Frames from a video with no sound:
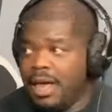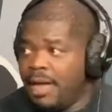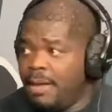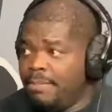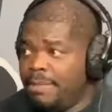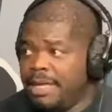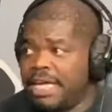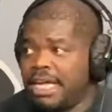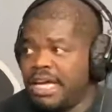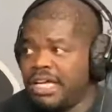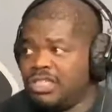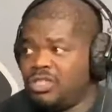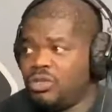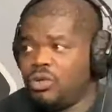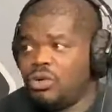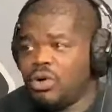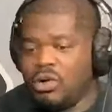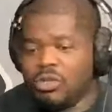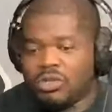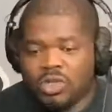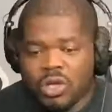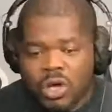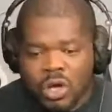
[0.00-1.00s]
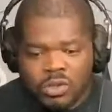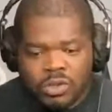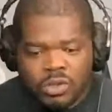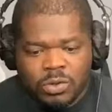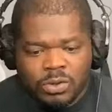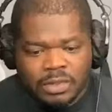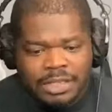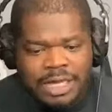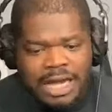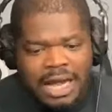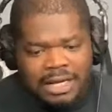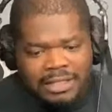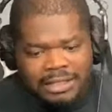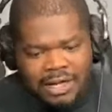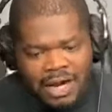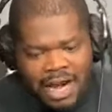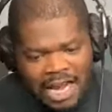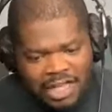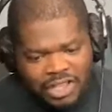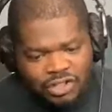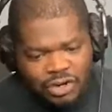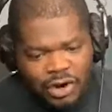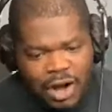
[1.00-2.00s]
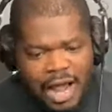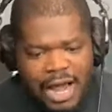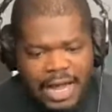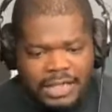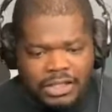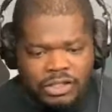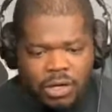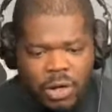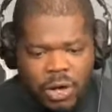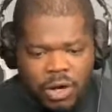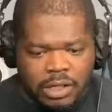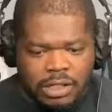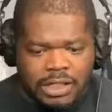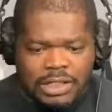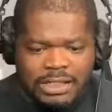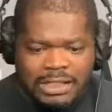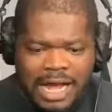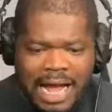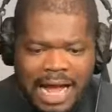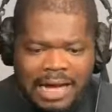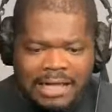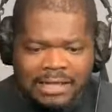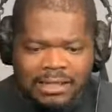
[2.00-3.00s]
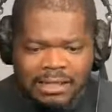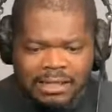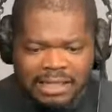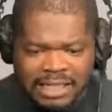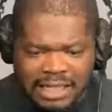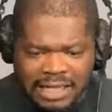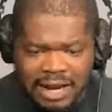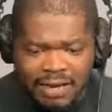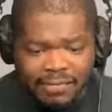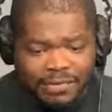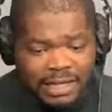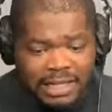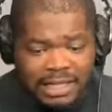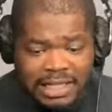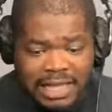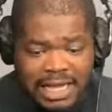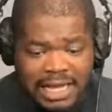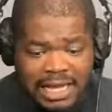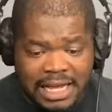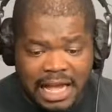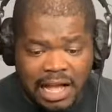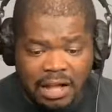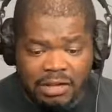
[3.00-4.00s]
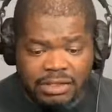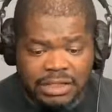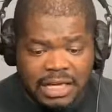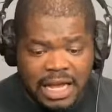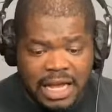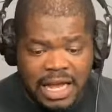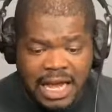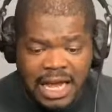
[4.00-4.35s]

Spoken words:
Because you go talk to a doctor. I tried talking to doctors and everything else,